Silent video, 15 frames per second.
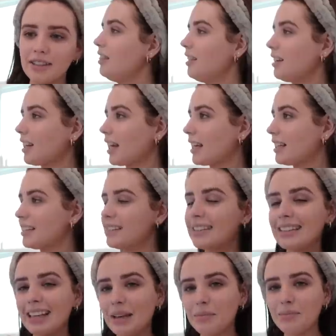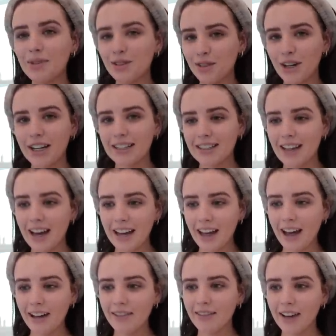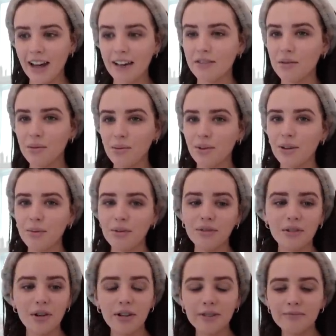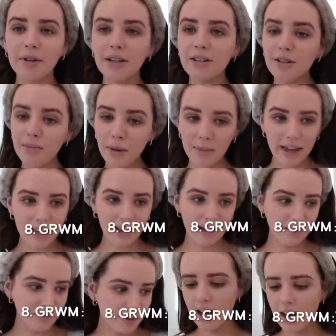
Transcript: The like Skims dress I have, I haven't worn it before. I'm gonna do my makeup.